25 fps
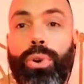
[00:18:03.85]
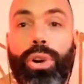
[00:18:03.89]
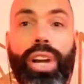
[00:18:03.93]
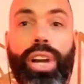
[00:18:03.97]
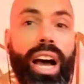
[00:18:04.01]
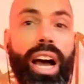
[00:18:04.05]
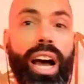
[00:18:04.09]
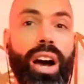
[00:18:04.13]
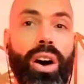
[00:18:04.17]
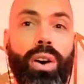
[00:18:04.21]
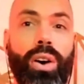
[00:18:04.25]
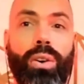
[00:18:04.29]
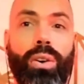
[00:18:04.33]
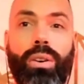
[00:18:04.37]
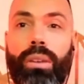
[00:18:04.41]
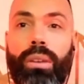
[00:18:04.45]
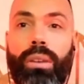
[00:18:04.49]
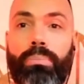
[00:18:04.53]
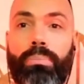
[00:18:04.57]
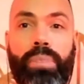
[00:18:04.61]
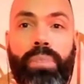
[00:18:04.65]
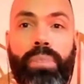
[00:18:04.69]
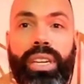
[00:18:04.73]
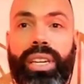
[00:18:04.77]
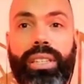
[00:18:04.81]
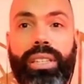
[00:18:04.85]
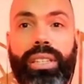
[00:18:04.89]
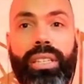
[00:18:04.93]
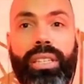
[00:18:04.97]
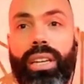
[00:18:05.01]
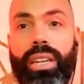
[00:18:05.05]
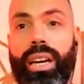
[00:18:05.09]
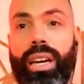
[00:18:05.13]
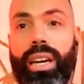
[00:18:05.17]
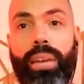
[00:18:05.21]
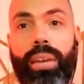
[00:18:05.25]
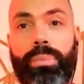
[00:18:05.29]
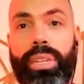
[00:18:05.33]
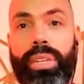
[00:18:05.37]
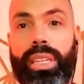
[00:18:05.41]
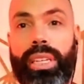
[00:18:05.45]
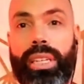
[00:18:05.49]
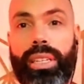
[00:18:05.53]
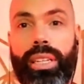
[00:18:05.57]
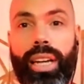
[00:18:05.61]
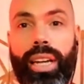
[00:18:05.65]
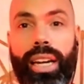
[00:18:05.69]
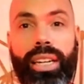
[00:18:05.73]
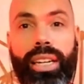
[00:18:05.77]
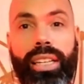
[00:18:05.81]
now, meat, I
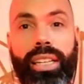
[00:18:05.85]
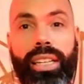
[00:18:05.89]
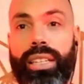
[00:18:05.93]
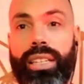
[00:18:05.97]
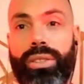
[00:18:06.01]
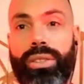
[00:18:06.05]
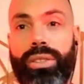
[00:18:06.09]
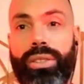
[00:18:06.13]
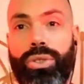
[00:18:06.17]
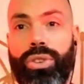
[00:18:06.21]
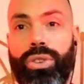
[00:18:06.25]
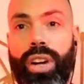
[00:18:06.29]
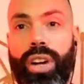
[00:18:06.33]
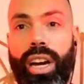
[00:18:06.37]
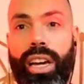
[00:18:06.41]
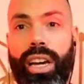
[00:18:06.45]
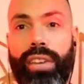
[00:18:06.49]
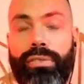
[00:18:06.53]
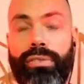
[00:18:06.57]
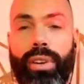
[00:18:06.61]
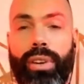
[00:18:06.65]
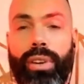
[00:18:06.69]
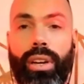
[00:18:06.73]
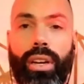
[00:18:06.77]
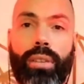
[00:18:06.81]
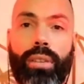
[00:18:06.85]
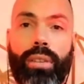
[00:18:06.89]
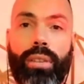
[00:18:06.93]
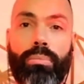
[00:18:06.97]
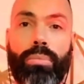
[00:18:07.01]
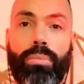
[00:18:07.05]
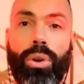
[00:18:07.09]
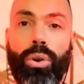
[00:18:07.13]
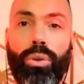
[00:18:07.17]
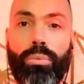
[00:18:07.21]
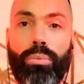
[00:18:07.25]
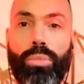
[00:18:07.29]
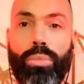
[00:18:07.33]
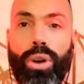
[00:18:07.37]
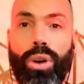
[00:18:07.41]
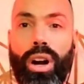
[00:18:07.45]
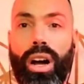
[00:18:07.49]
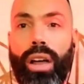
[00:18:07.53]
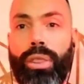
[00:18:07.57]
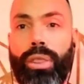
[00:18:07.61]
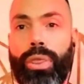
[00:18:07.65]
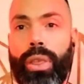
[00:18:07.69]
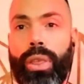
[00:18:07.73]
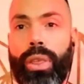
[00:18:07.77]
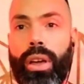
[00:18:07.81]
mean, I need it to thrive. Bone
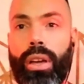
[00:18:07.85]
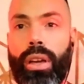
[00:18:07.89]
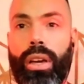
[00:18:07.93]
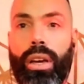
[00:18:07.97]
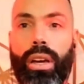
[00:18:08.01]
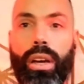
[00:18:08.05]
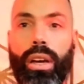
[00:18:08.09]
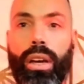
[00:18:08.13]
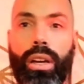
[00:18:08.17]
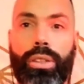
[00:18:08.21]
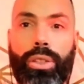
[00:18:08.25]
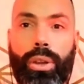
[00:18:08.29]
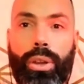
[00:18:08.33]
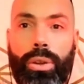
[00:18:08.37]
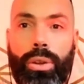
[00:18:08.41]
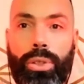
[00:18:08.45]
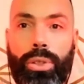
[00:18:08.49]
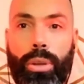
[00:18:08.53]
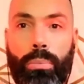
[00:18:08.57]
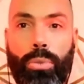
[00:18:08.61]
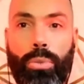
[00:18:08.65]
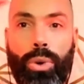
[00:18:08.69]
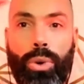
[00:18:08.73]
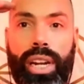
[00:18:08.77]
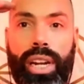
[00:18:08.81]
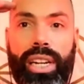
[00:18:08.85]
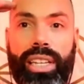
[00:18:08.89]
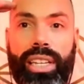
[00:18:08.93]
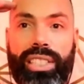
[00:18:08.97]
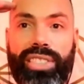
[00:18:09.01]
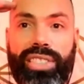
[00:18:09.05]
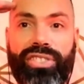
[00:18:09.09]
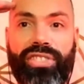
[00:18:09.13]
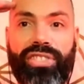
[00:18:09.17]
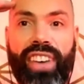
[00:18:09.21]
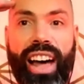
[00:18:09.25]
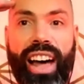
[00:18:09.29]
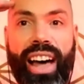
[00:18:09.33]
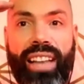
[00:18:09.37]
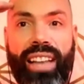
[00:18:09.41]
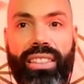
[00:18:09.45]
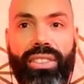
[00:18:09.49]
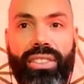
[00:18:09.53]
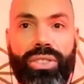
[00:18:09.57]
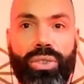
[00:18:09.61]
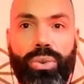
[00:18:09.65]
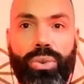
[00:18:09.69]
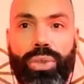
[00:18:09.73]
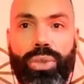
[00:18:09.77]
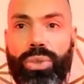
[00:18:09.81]
broth, the brain is fat,
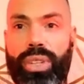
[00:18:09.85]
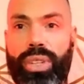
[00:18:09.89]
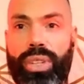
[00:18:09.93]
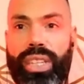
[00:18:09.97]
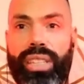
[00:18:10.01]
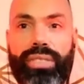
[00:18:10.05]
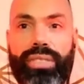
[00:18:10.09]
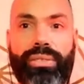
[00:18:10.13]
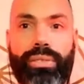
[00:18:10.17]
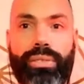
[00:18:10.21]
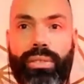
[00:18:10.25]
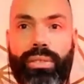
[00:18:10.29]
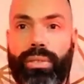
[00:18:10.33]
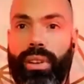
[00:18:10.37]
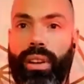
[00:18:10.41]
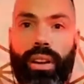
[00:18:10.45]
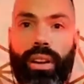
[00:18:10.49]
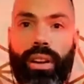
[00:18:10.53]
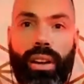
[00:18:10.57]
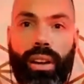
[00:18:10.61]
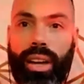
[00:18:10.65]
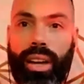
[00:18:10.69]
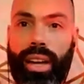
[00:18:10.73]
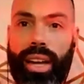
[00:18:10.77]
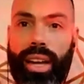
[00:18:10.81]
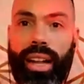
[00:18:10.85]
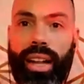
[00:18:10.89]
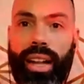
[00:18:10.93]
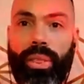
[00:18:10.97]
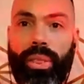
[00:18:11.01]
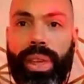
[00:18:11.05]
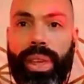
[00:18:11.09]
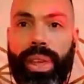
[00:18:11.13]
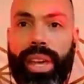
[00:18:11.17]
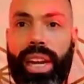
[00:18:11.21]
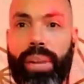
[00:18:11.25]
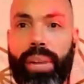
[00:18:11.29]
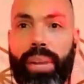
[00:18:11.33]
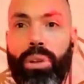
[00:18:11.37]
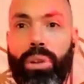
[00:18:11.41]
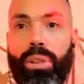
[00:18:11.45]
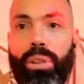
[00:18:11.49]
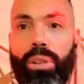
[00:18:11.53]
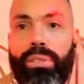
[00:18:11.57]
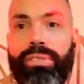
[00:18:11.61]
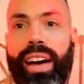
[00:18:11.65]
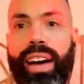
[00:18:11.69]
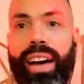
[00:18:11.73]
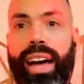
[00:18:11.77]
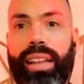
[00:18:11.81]
so you need healthy animal
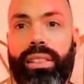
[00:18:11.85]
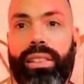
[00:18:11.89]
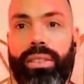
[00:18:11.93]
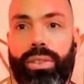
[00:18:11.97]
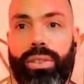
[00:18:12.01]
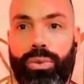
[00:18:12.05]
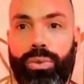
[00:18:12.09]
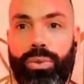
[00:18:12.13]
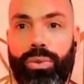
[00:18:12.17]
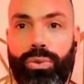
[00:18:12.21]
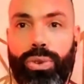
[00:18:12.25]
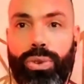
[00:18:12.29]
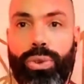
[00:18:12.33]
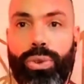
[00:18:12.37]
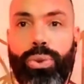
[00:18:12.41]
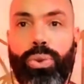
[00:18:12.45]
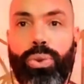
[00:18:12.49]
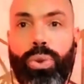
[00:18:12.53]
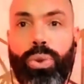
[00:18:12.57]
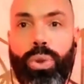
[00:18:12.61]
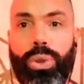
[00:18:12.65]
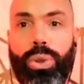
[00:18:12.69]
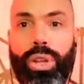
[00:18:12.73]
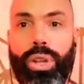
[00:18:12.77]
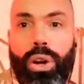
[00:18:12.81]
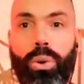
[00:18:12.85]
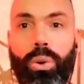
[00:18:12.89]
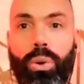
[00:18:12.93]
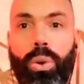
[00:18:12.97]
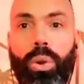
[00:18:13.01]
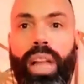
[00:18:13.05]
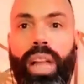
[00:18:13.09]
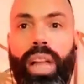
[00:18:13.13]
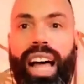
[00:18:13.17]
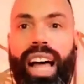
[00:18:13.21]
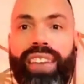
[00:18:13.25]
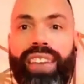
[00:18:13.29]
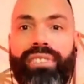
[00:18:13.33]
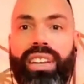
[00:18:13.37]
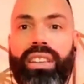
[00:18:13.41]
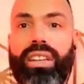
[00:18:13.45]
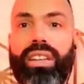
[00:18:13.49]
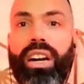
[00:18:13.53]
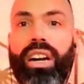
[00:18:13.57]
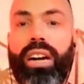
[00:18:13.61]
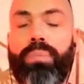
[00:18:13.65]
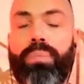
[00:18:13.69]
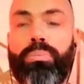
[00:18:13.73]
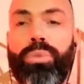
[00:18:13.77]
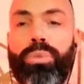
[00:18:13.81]
fat to fuel the whole
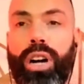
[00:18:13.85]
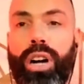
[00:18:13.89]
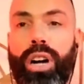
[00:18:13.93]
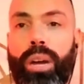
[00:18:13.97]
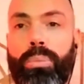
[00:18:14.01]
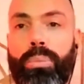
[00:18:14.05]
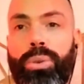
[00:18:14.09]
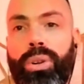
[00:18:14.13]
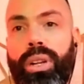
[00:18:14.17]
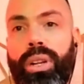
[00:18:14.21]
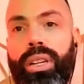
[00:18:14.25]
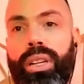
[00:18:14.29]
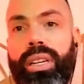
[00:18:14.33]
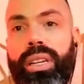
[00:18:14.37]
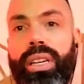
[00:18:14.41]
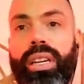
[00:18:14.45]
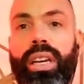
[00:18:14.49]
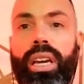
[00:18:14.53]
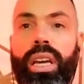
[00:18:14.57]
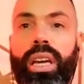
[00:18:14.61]
avatar properly.